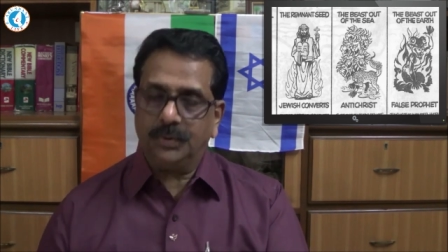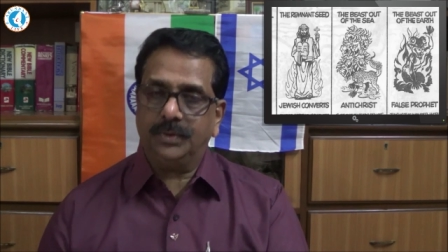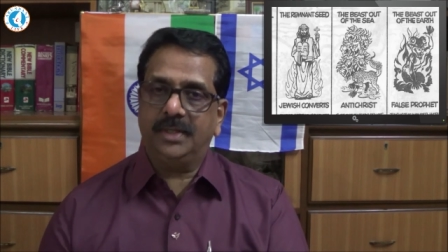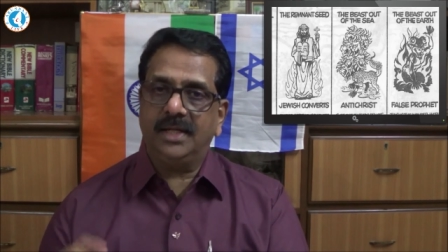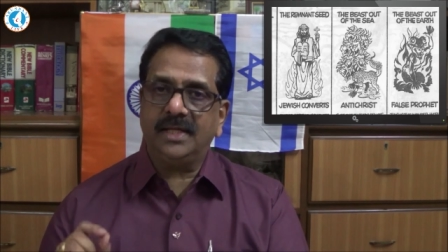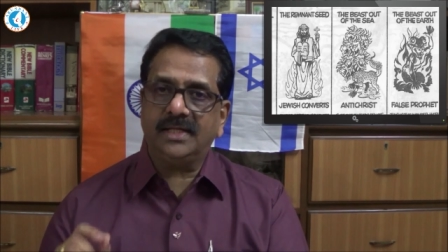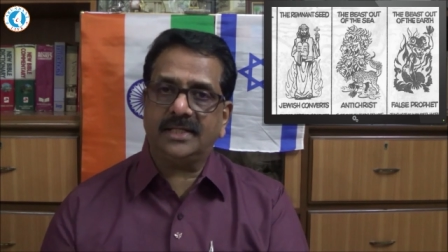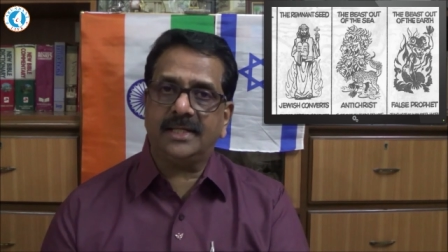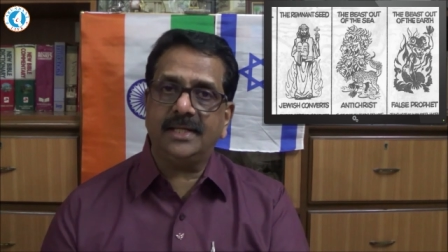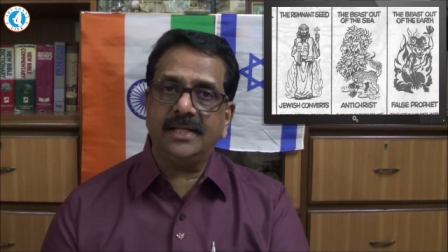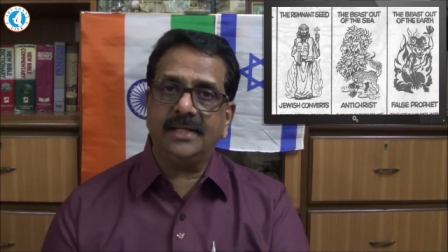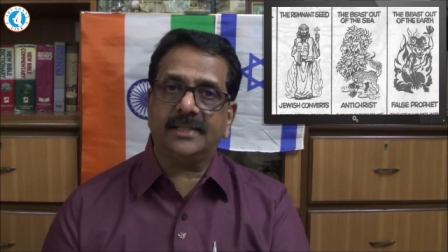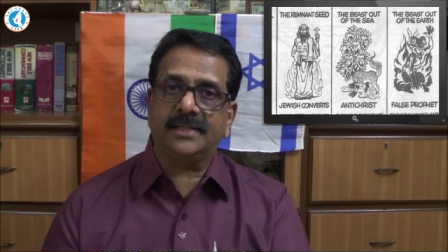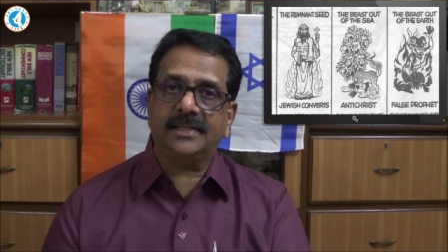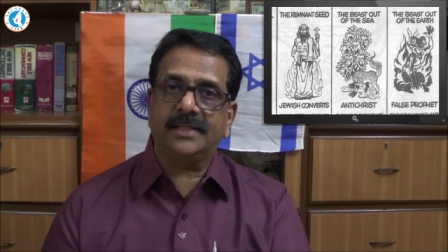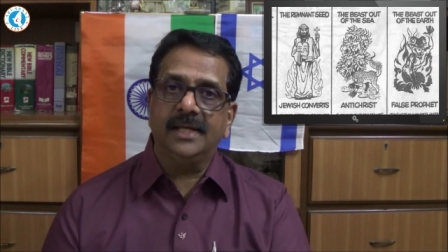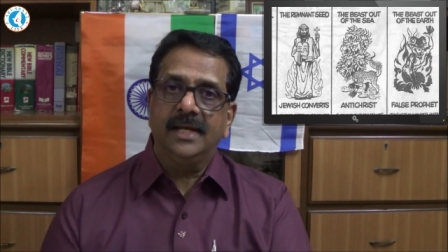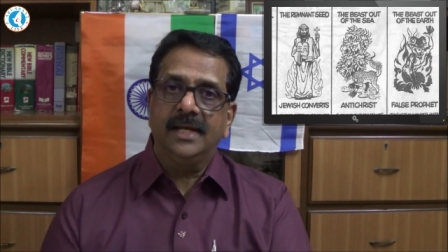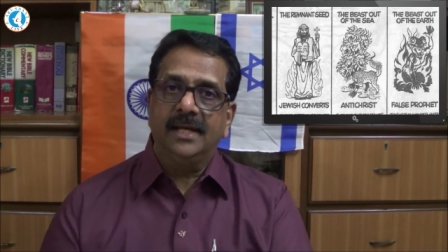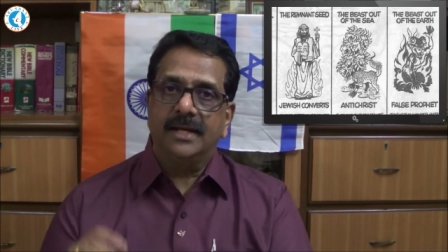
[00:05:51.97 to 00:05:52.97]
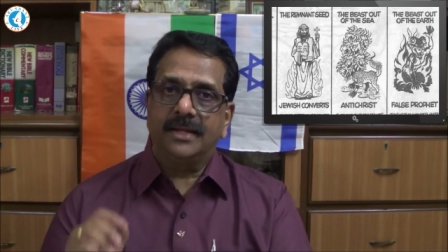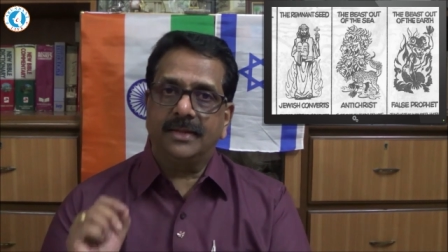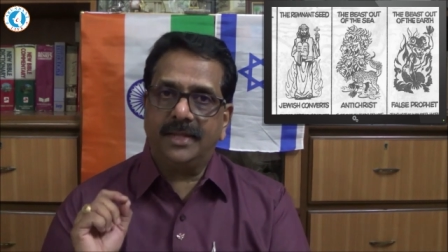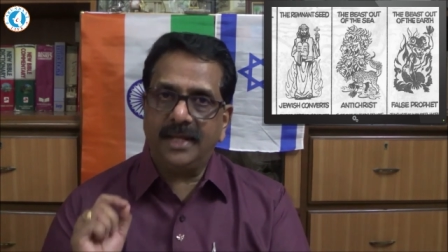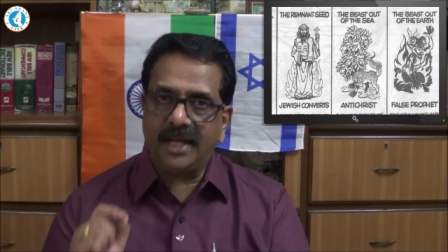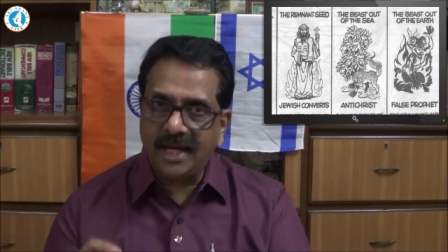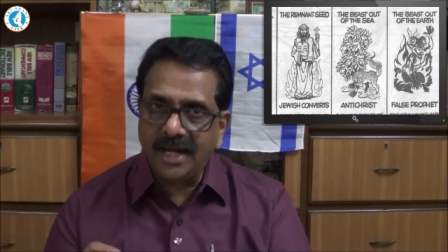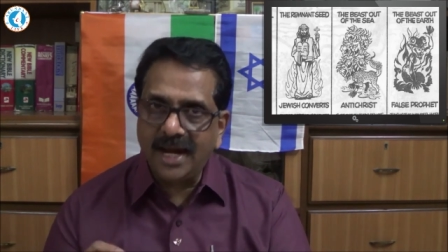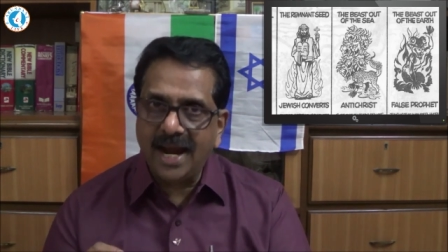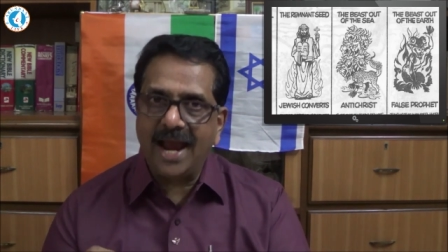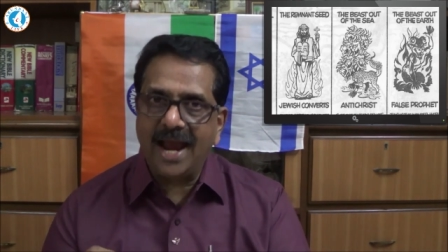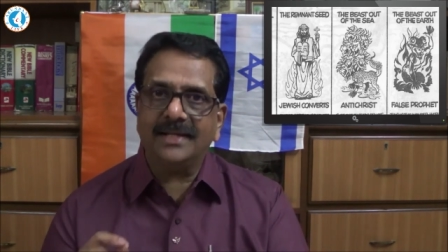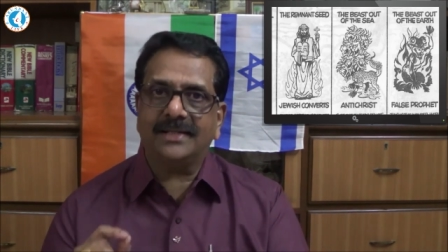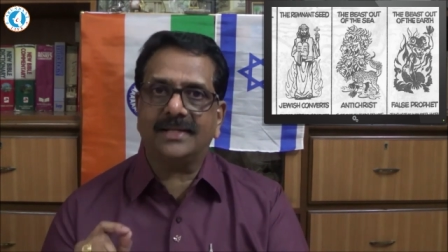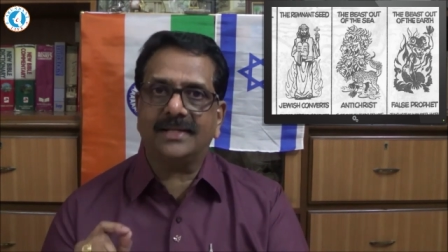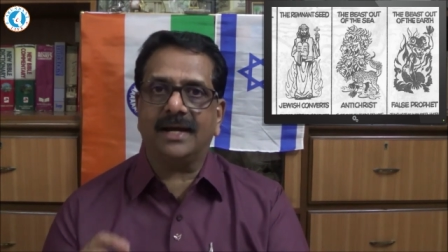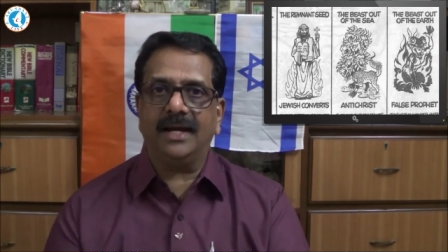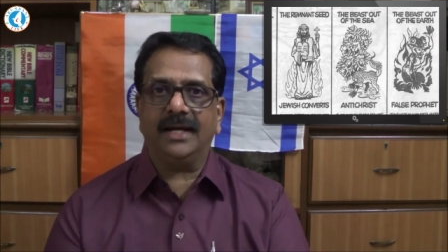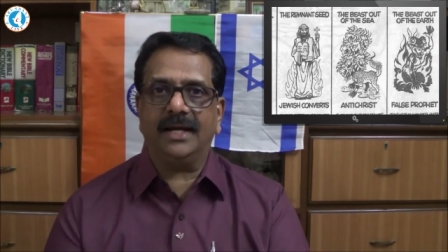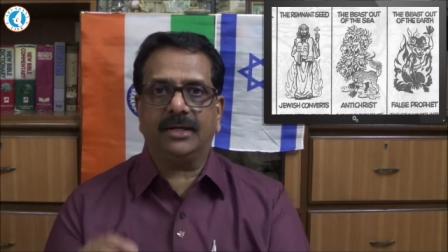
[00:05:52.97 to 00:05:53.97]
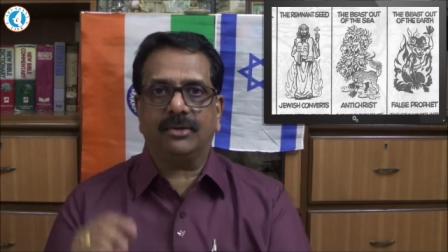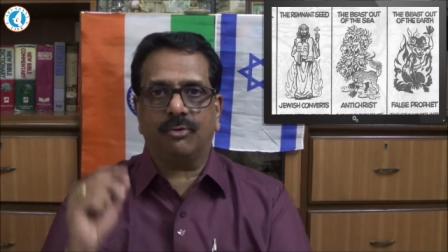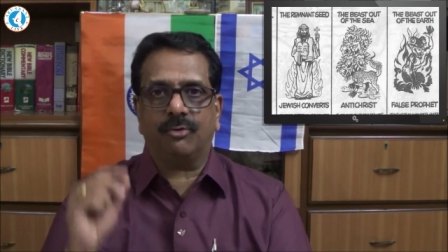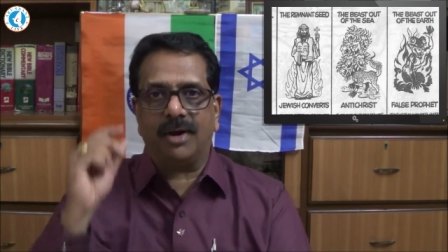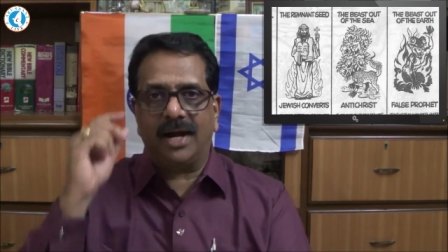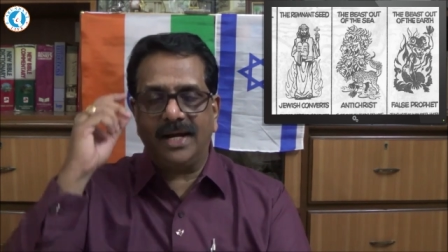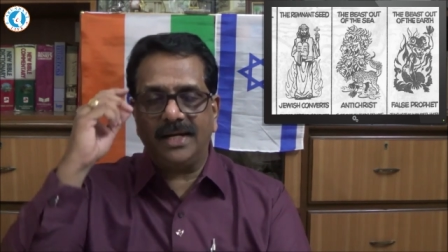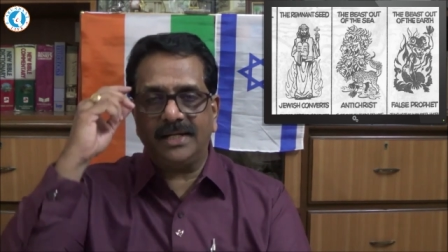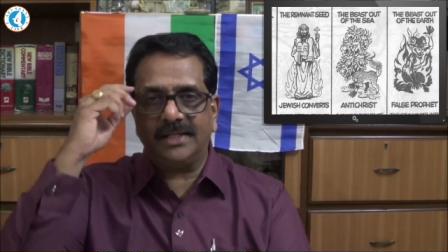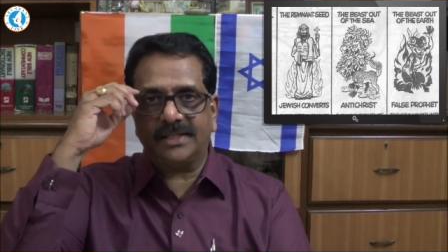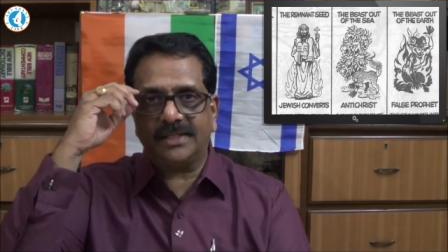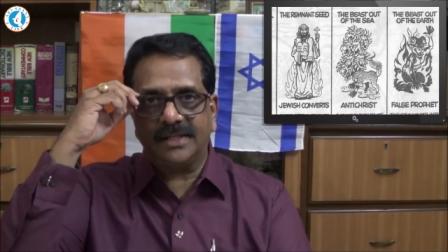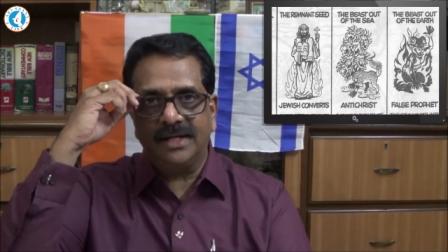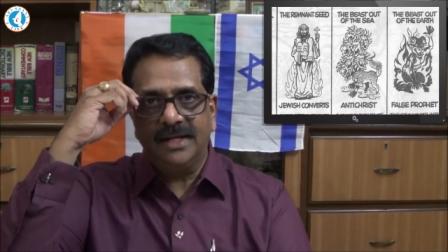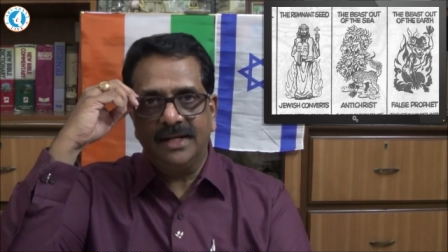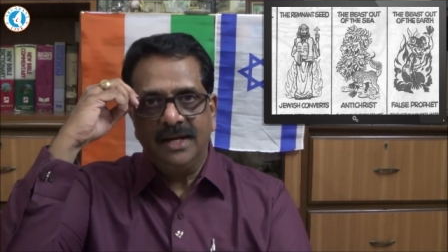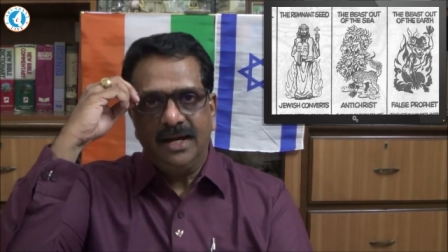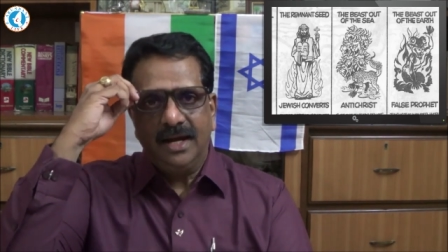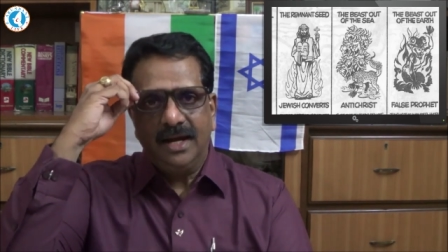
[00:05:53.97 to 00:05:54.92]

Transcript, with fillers: this is the Antichrist